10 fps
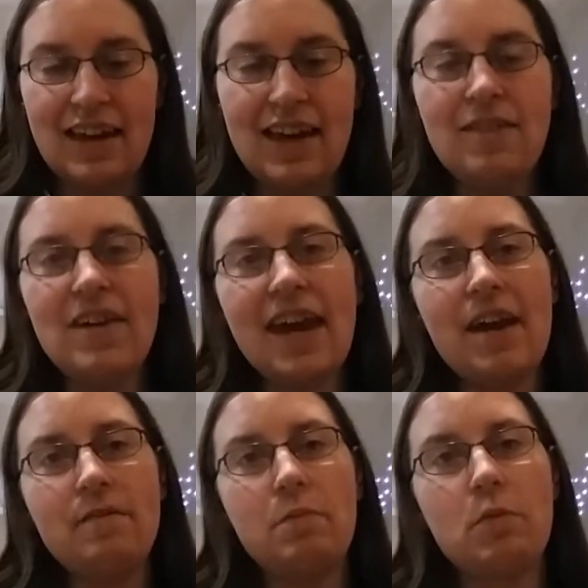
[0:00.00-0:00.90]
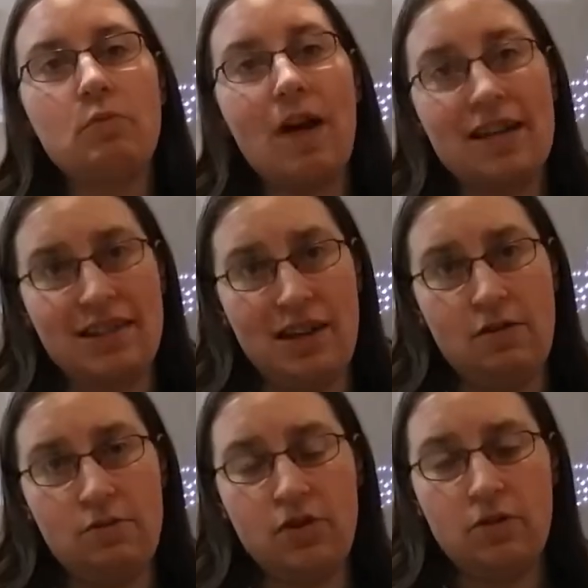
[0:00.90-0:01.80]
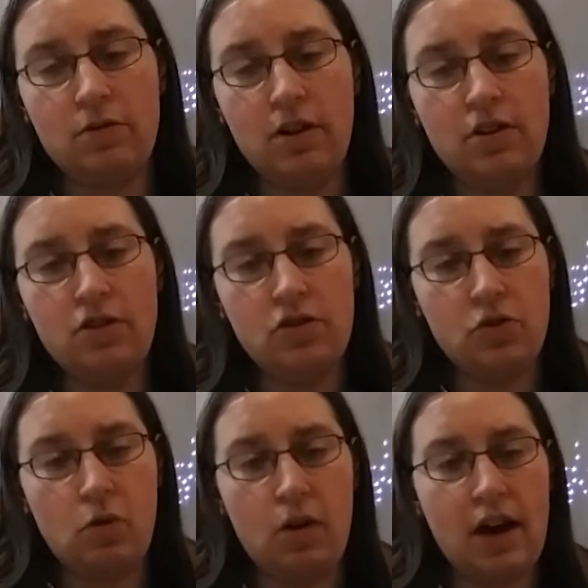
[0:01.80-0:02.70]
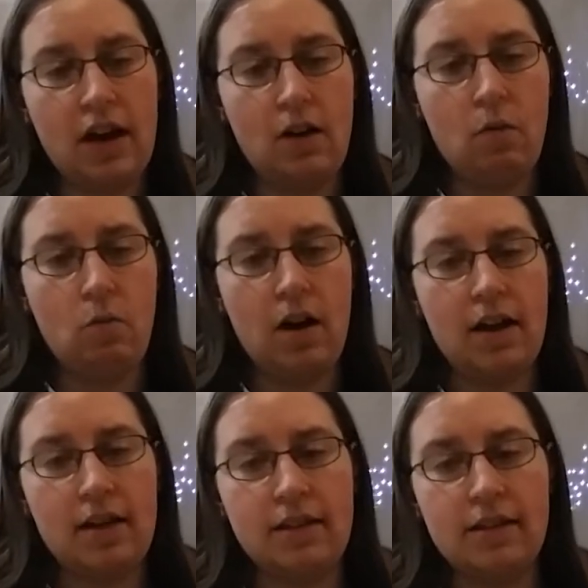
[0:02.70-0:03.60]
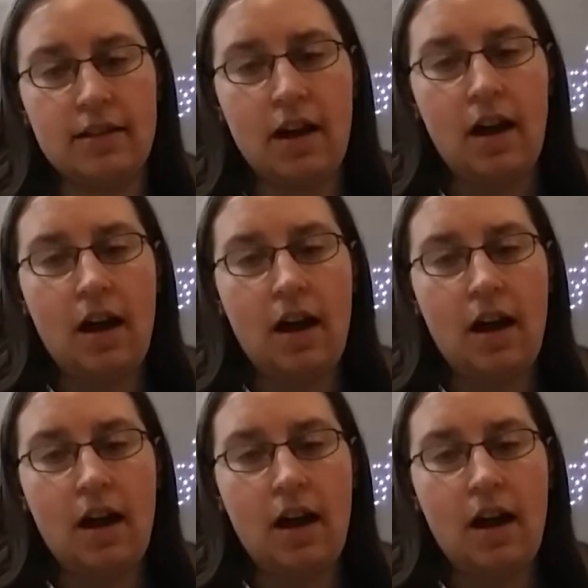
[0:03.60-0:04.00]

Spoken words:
Evie came from a rescue. So her story was